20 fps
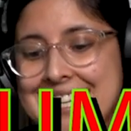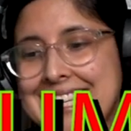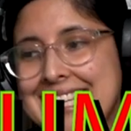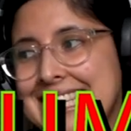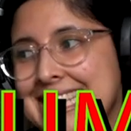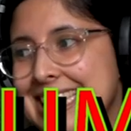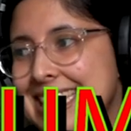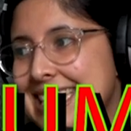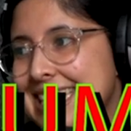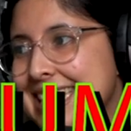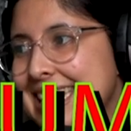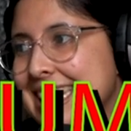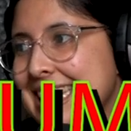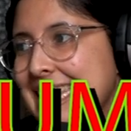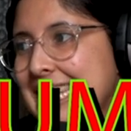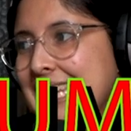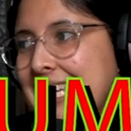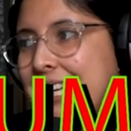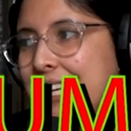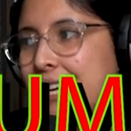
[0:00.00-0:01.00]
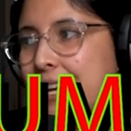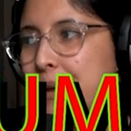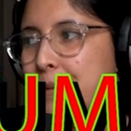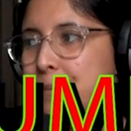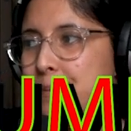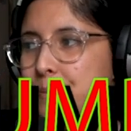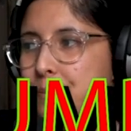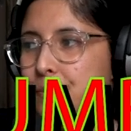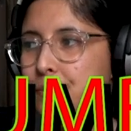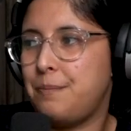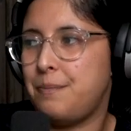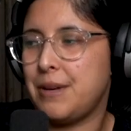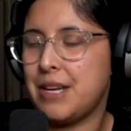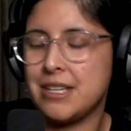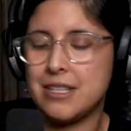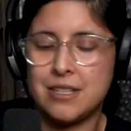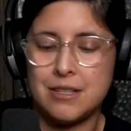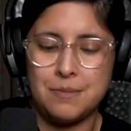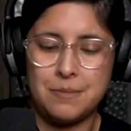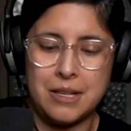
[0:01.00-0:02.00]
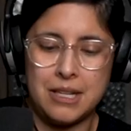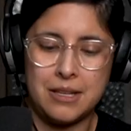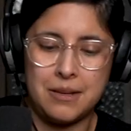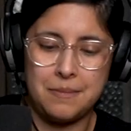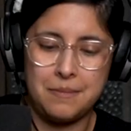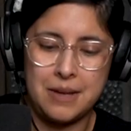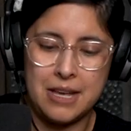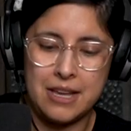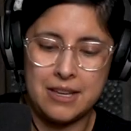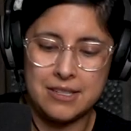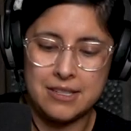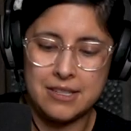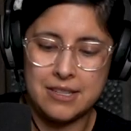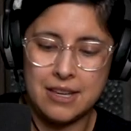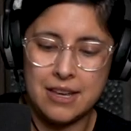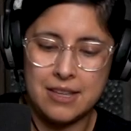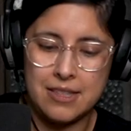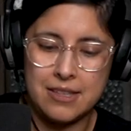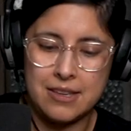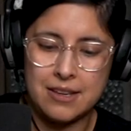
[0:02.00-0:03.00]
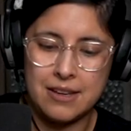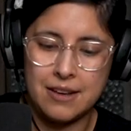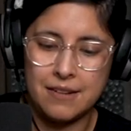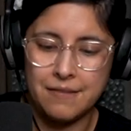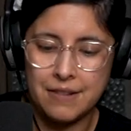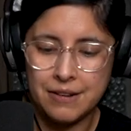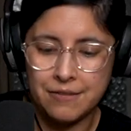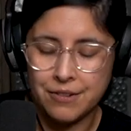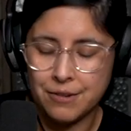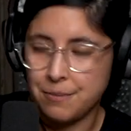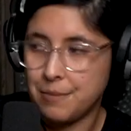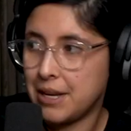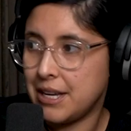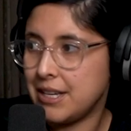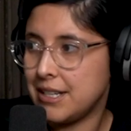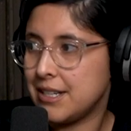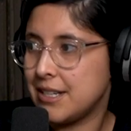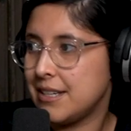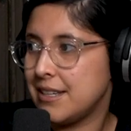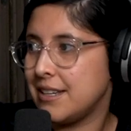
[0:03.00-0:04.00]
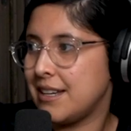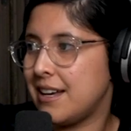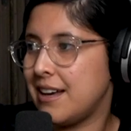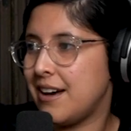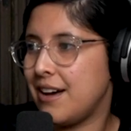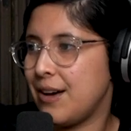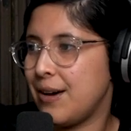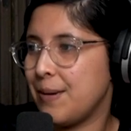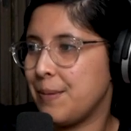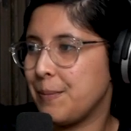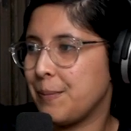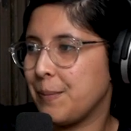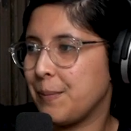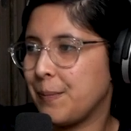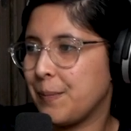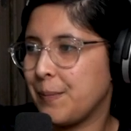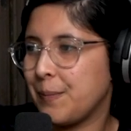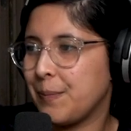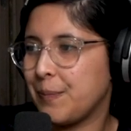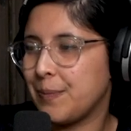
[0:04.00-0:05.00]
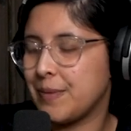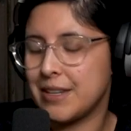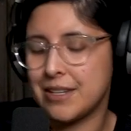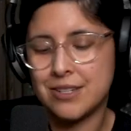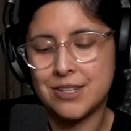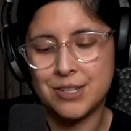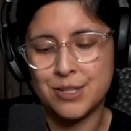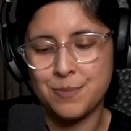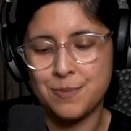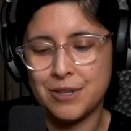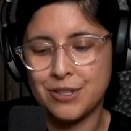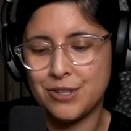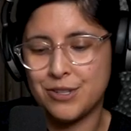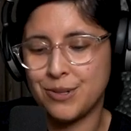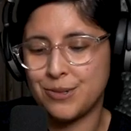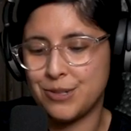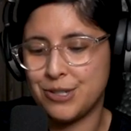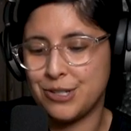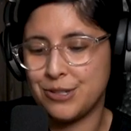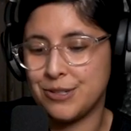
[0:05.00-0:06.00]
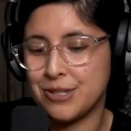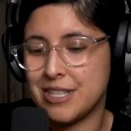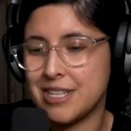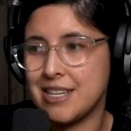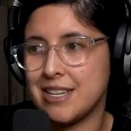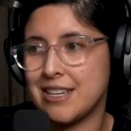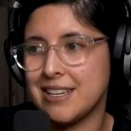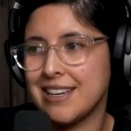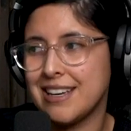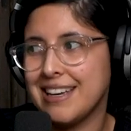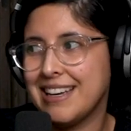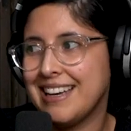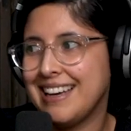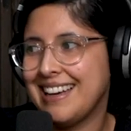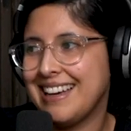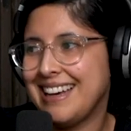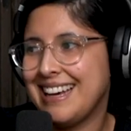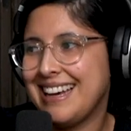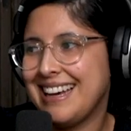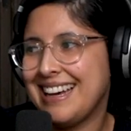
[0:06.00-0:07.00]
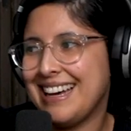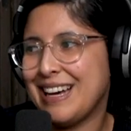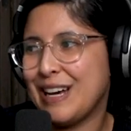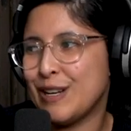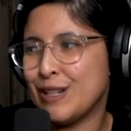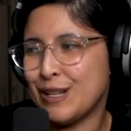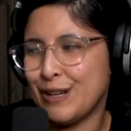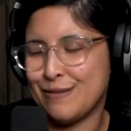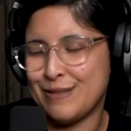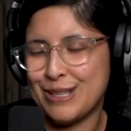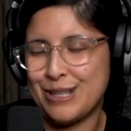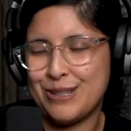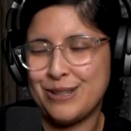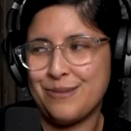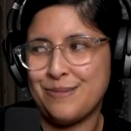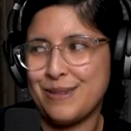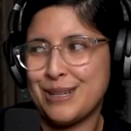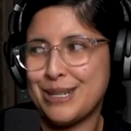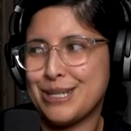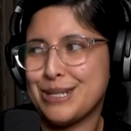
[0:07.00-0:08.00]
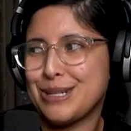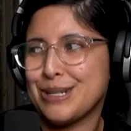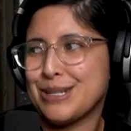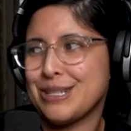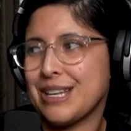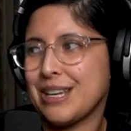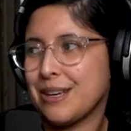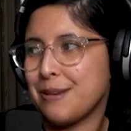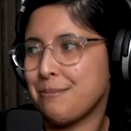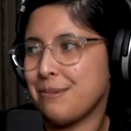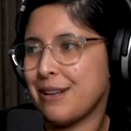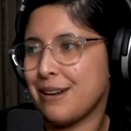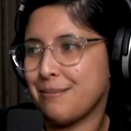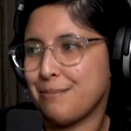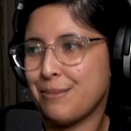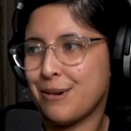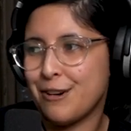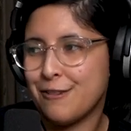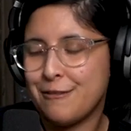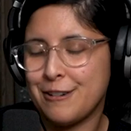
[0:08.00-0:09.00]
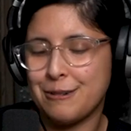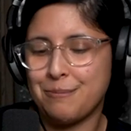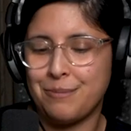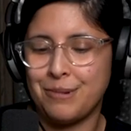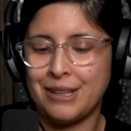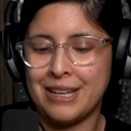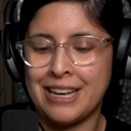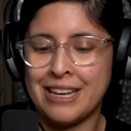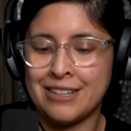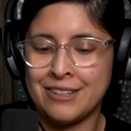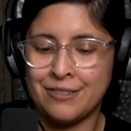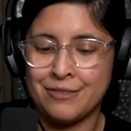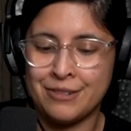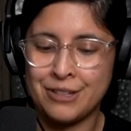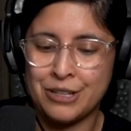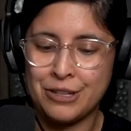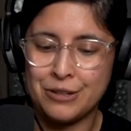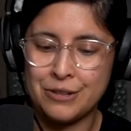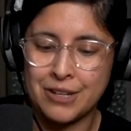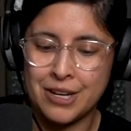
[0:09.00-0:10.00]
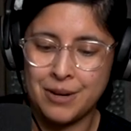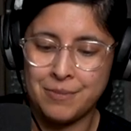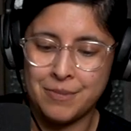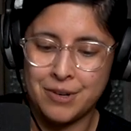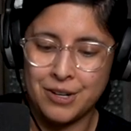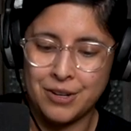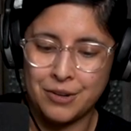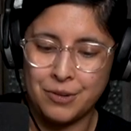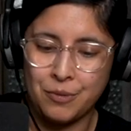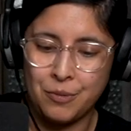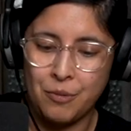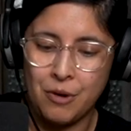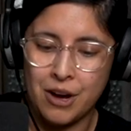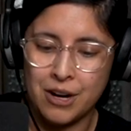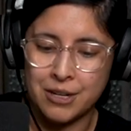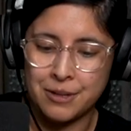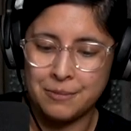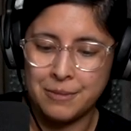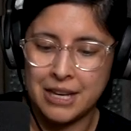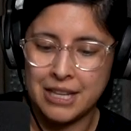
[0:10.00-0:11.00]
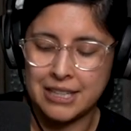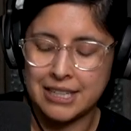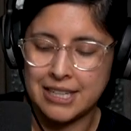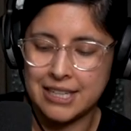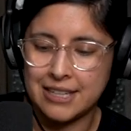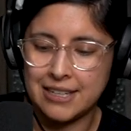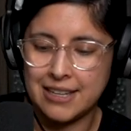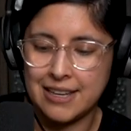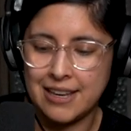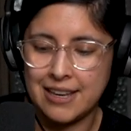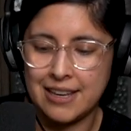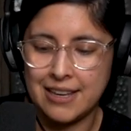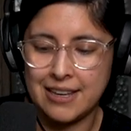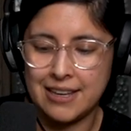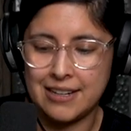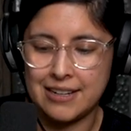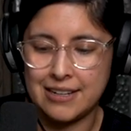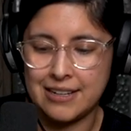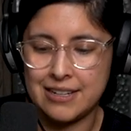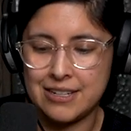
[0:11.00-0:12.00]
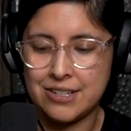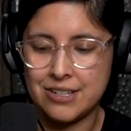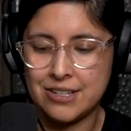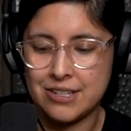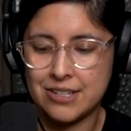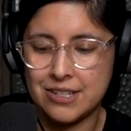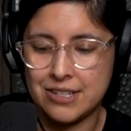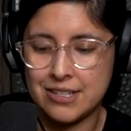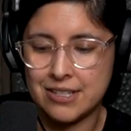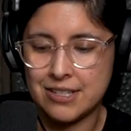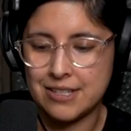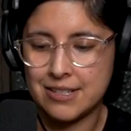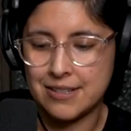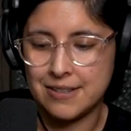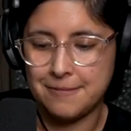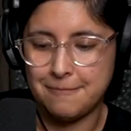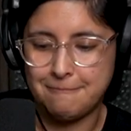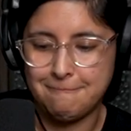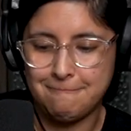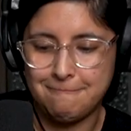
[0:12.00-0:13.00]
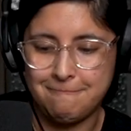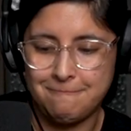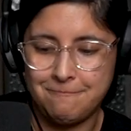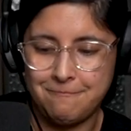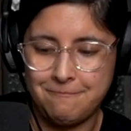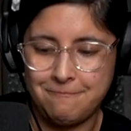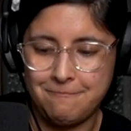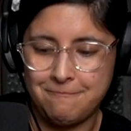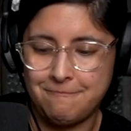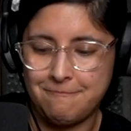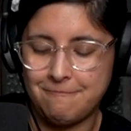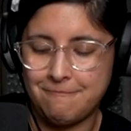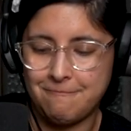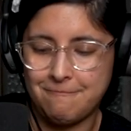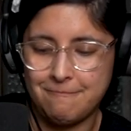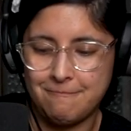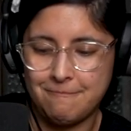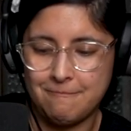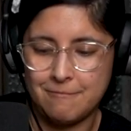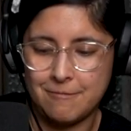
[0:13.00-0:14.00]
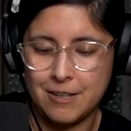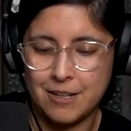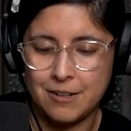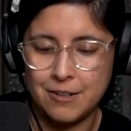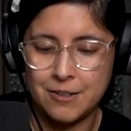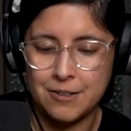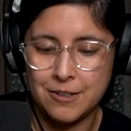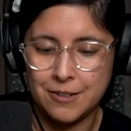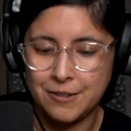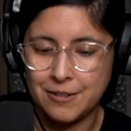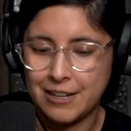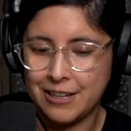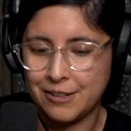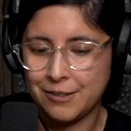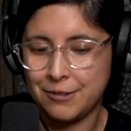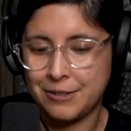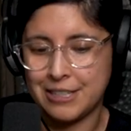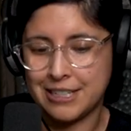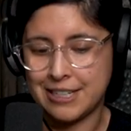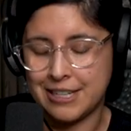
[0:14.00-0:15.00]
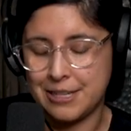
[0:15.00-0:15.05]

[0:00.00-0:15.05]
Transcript: is the best smelling mask I think I've ever made. Um, it just smells so juicy. I love it so much. There's like a p- perfect blend of cucumber and watermelon, and it's just, I don't know. I don't want to